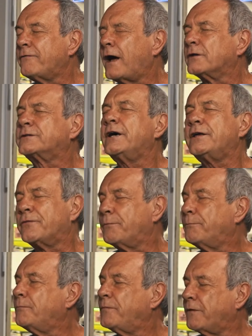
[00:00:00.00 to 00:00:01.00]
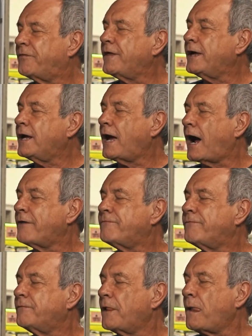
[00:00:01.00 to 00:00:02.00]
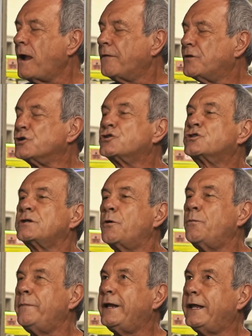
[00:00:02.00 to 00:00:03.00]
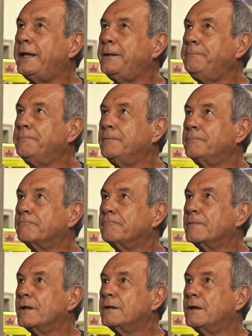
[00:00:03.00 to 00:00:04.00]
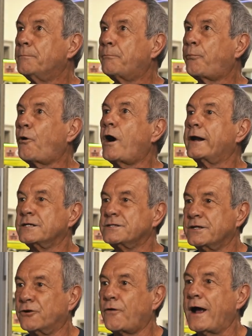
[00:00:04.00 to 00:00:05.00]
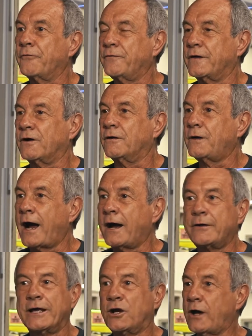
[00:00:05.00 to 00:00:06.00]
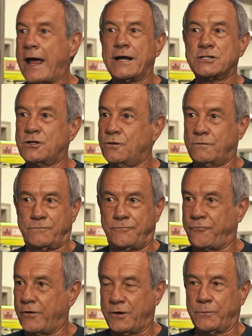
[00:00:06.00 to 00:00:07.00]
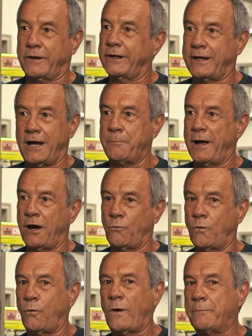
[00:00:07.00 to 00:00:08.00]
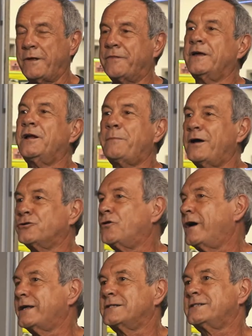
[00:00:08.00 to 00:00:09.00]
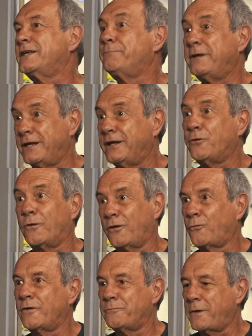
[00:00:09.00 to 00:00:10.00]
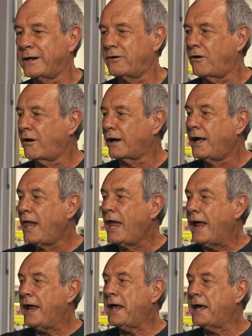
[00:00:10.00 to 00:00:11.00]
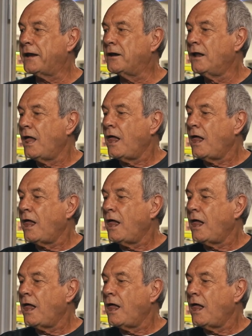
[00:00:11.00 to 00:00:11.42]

tell you the thing there's so many products that are out there. I get asked frequently about, well, I've been thinking about trying CBD oil with my dog, and